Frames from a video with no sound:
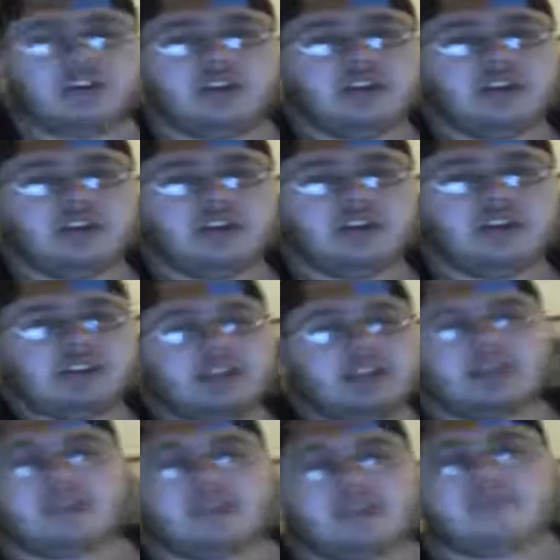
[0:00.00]
today,
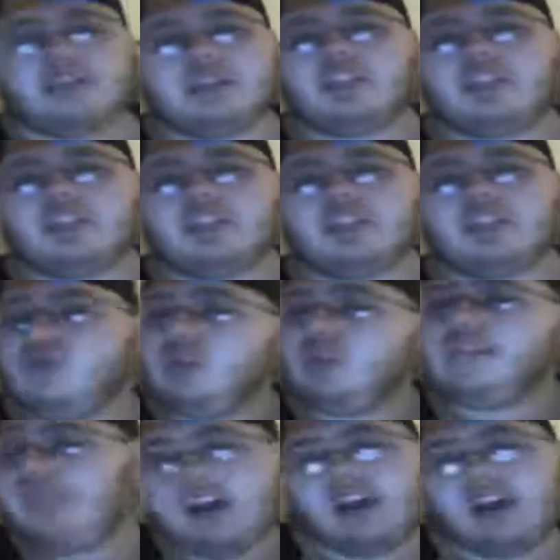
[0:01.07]
bringing you week 5
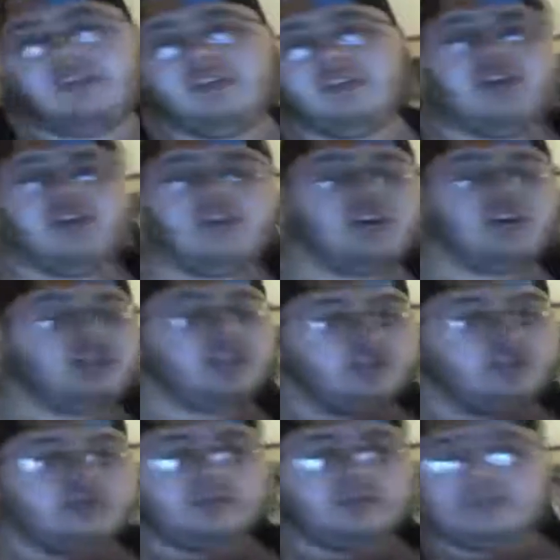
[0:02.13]
of our
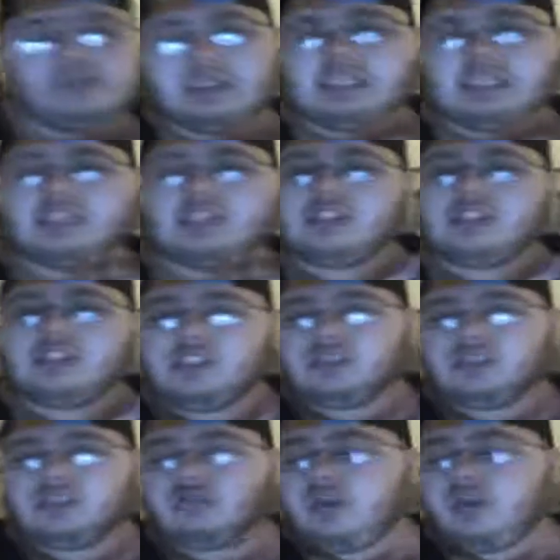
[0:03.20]
UPU
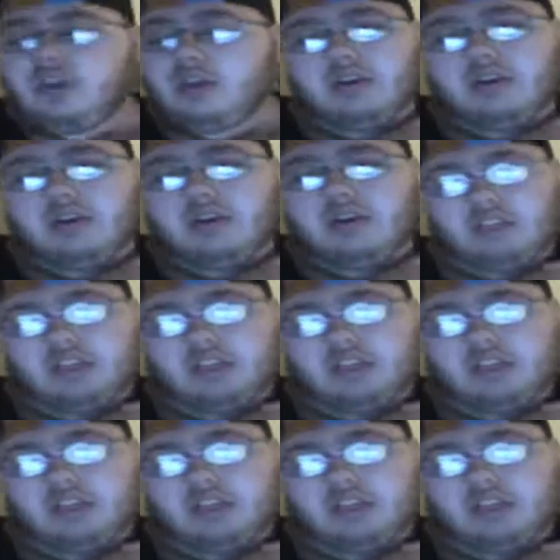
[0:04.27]
Pokemon League.